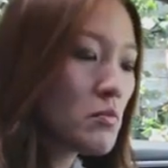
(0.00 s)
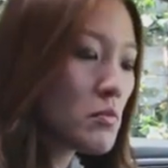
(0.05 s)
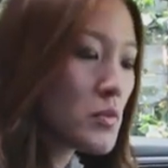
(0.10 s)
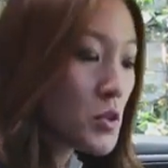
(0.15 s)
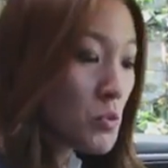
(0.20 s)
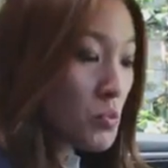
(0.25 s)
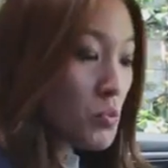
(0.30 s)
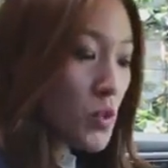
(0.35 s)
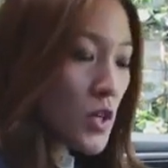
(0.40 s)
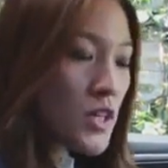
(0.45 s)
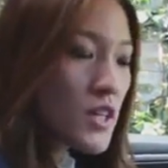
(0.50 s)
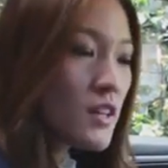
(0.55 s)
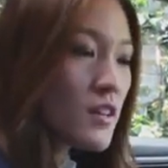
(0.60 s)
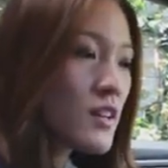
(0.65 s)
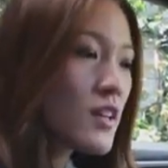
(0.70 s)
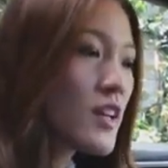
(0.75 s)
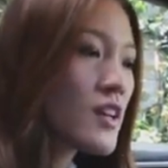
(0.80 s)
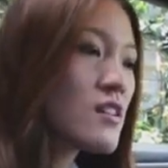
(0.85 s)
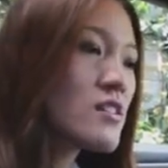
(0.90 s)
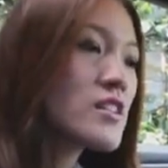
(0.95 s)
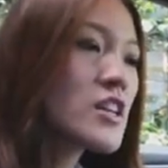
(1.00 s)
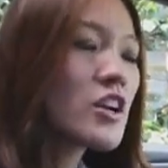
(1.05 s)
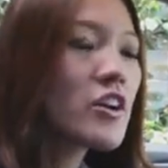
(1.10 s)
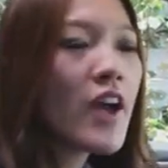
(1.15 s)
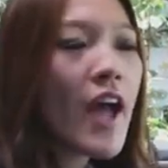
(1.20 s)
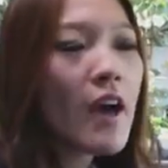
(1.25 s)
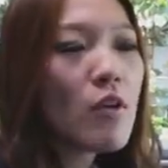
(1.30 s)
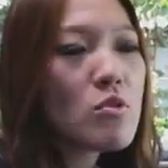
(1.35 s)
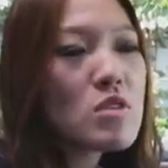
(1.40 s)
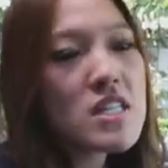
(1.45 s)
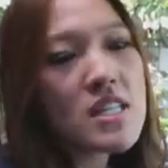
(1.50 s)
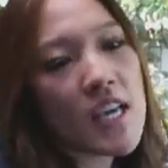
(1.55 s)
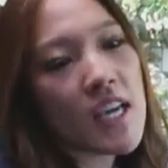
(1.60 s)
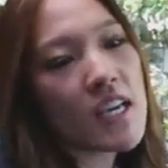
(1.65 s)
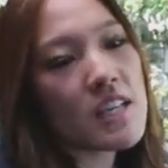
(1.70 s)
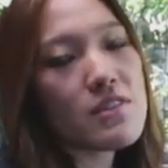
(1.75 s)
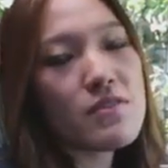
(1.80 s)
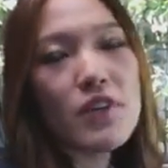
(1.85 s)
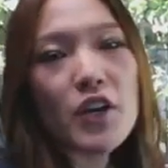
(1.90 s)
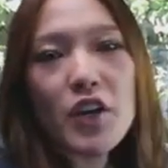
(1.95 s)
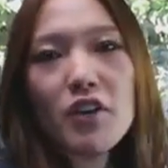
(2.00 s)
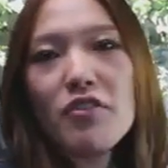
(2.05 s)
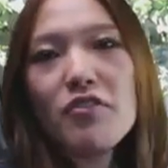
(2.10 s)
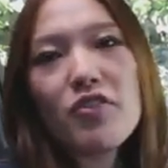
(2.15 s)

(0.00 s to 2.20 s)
The wood in the interior, I would say, is very